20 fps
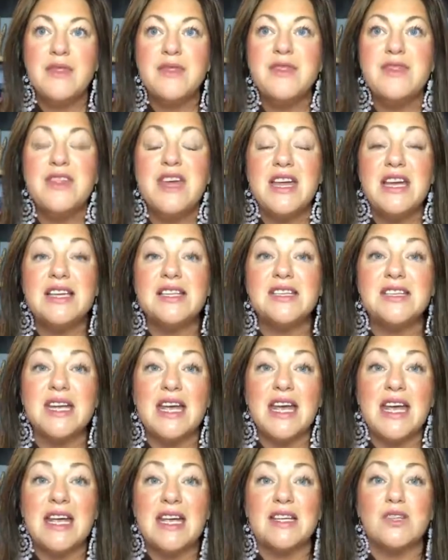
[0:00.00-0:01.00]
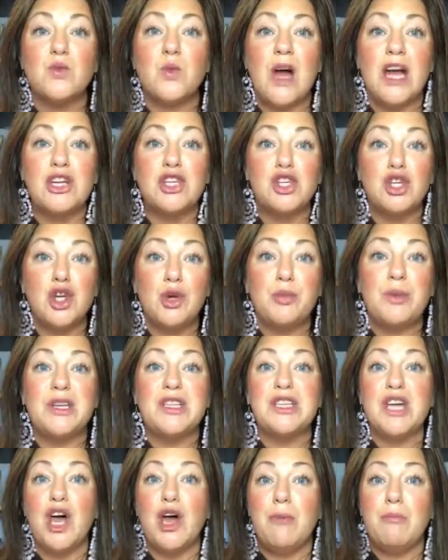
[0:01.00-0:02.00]
And this is where
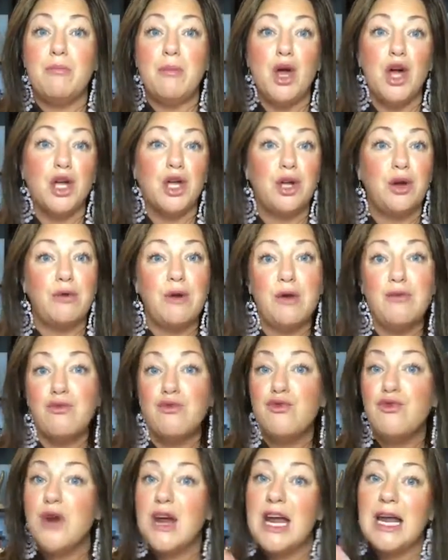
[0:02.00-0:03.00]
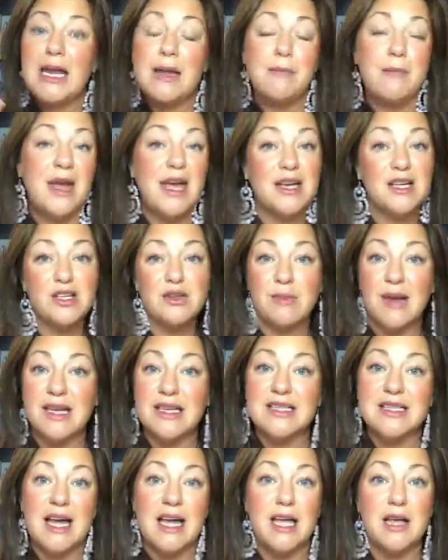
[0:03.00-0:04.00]
Jupiter and Mercury really make some
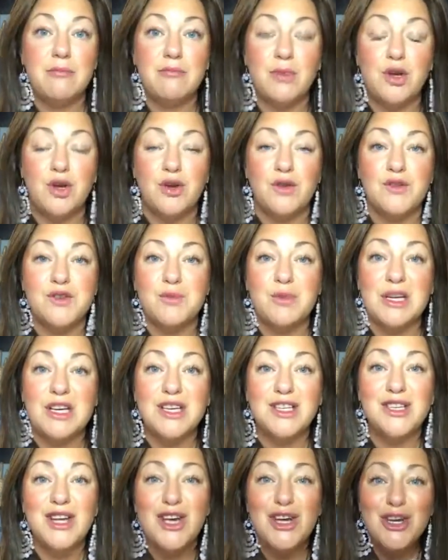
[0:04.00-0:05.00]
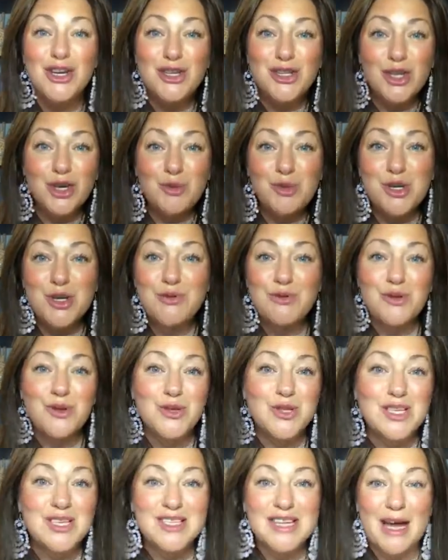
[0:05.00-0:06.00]
exciting moves, because Jupiter
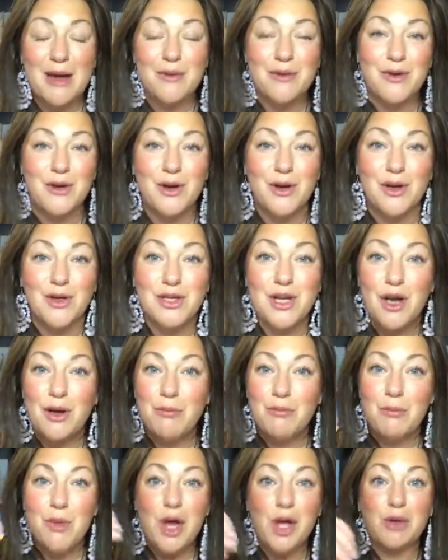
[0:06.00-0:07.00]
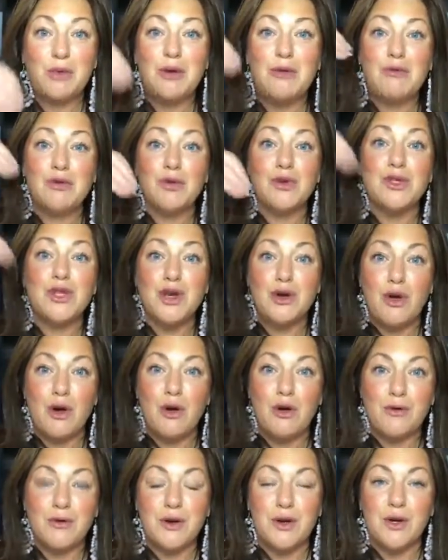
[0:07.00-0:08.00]
rules the South Node, Mercury rules the
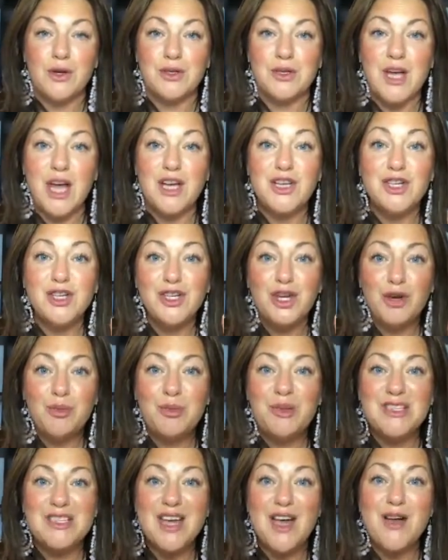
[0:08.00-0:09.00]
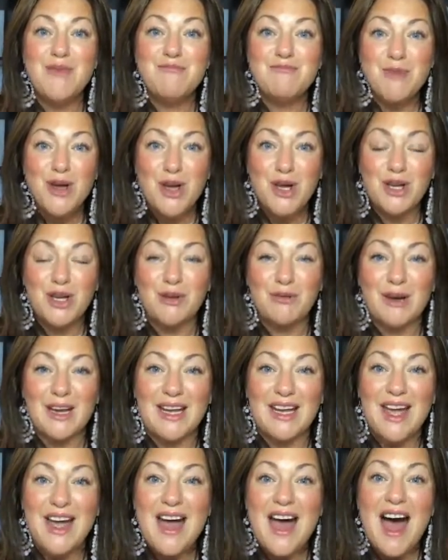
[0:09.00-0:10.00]
North Node. And Jupiter and
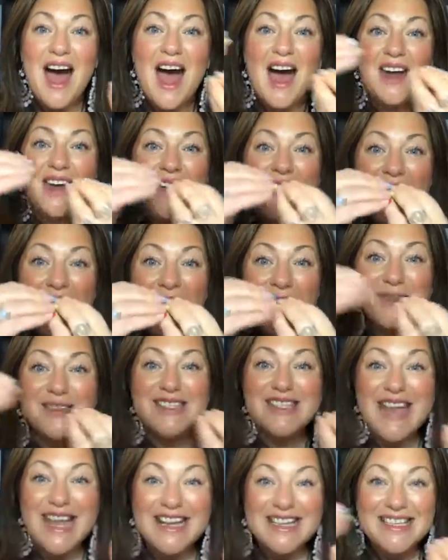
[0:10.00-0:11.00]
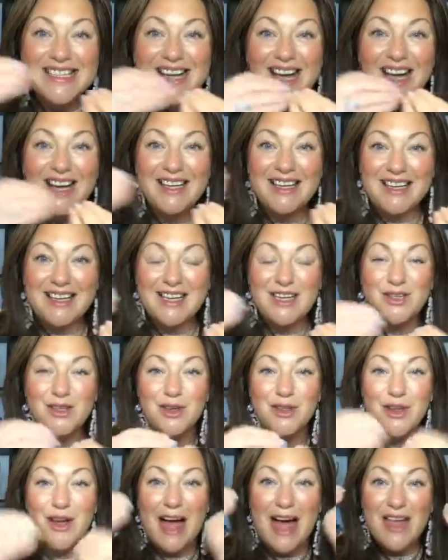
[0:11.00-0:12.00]
Mercury are now sextiling
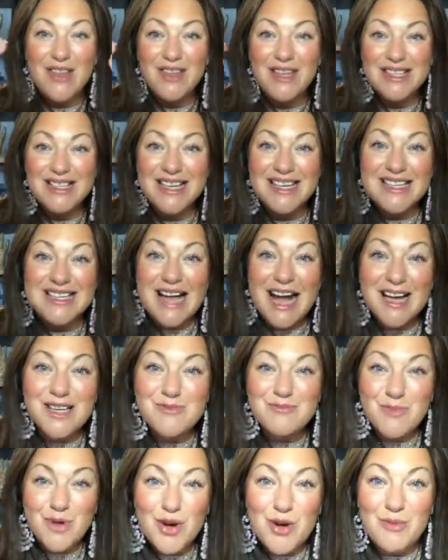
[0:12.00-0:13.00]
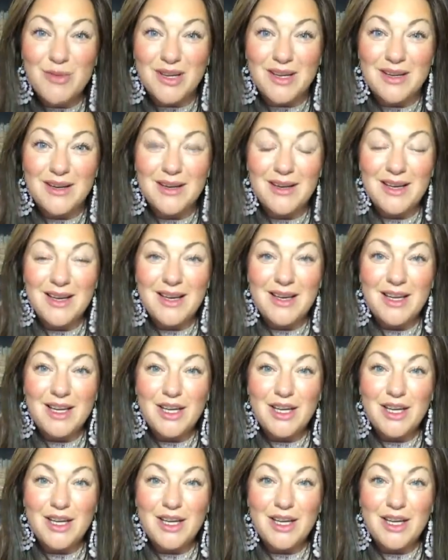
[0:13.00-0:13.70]
each other at this exact moment.